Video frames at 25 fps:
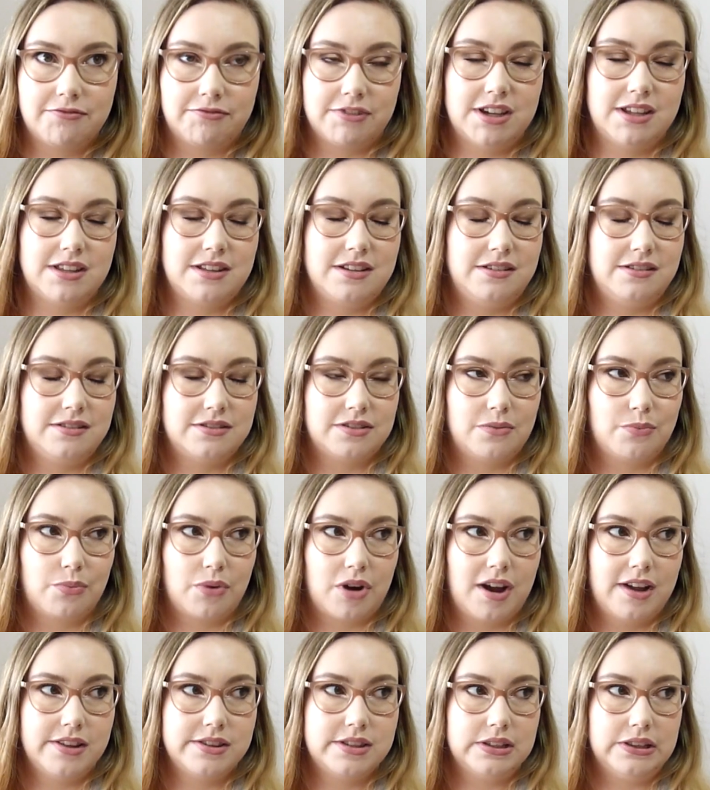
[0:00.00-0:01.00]
really use on
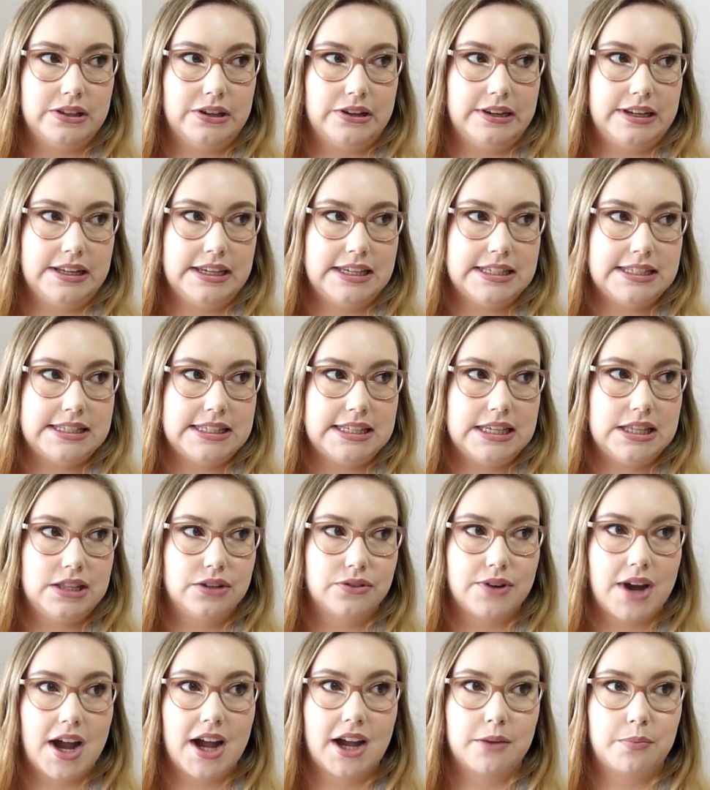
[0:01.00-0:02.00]
brides a lot is the
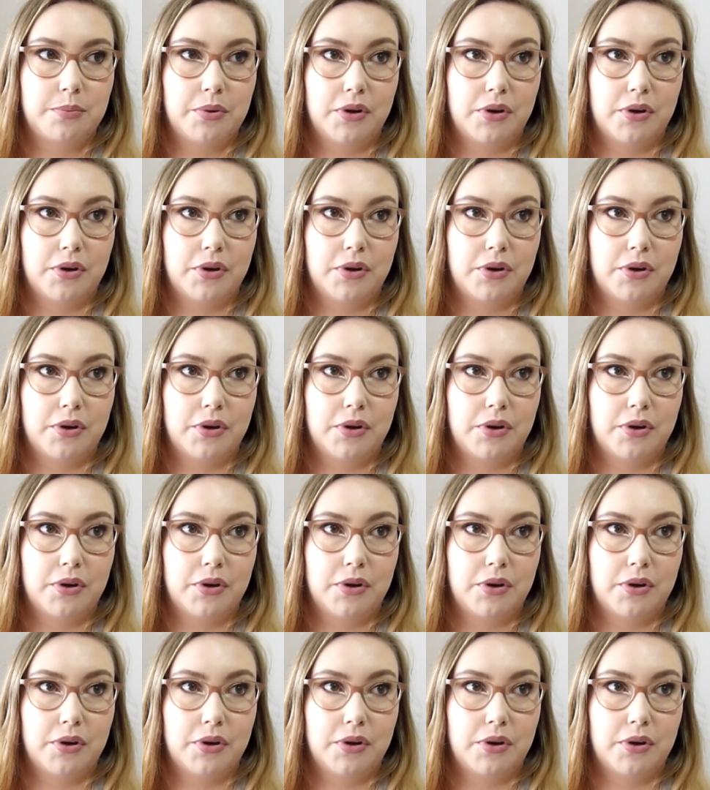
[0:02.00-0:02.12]
Lorac